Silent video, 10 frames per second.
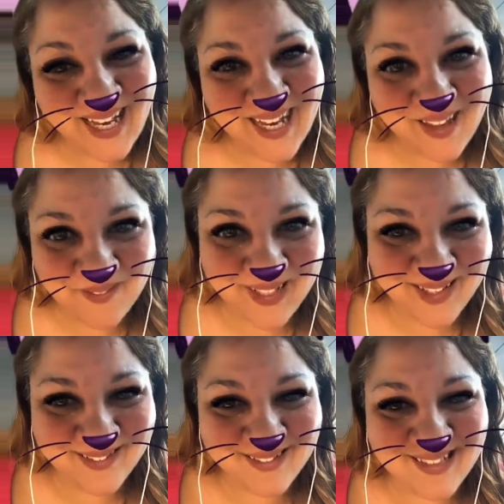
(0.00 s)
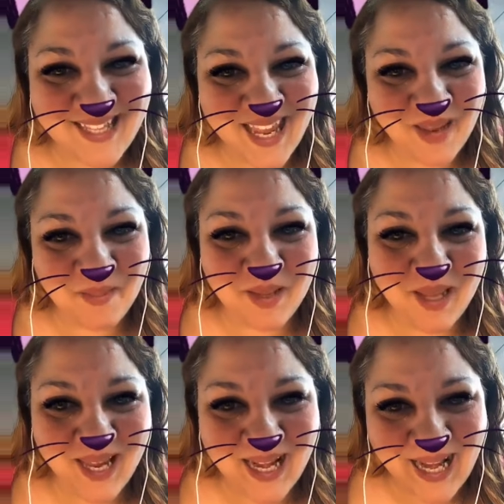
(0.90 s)
lovely, gorgeous Amy
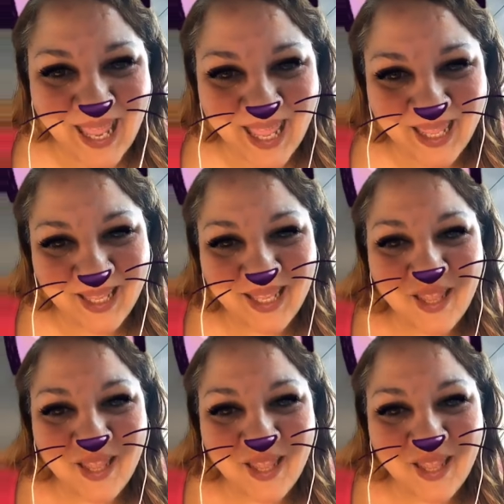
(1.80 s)
Claire